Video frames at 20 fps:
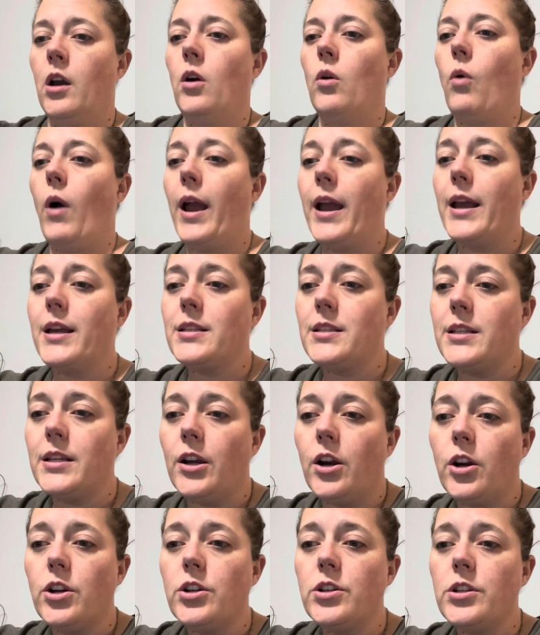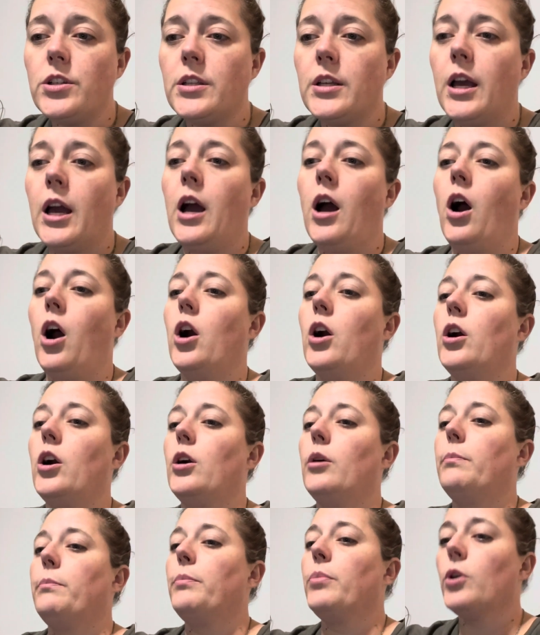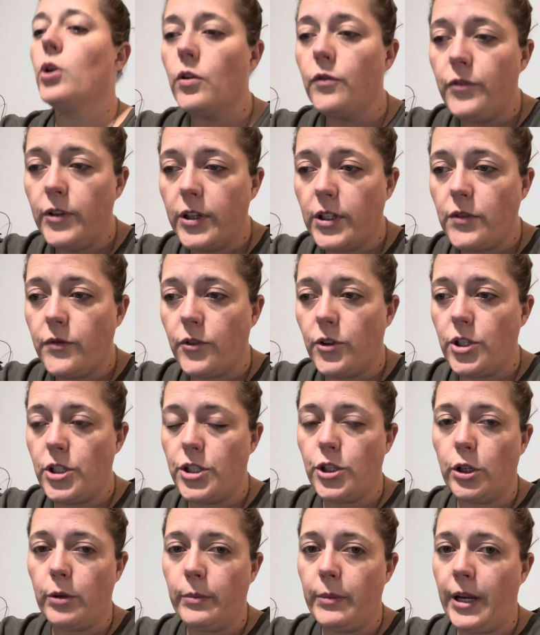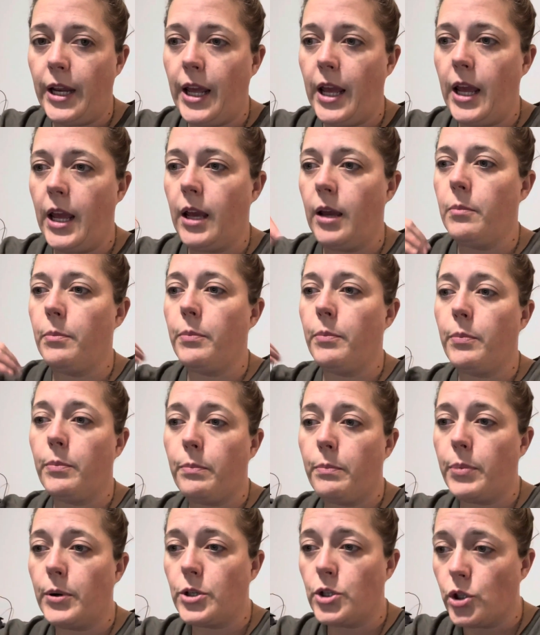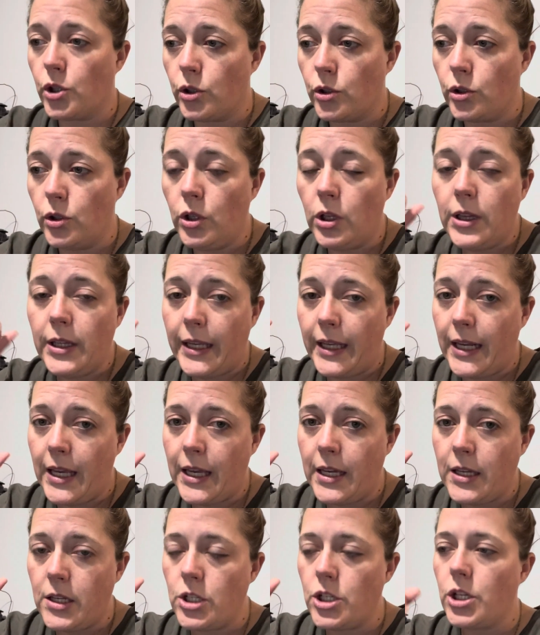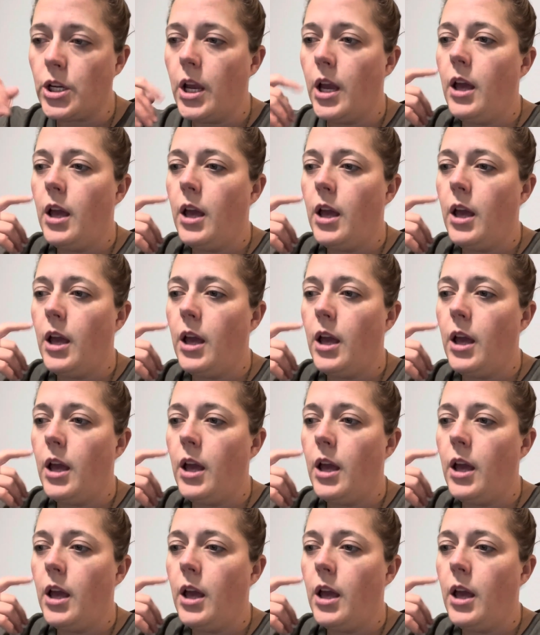YSTRs are perfect for determining paternal lineage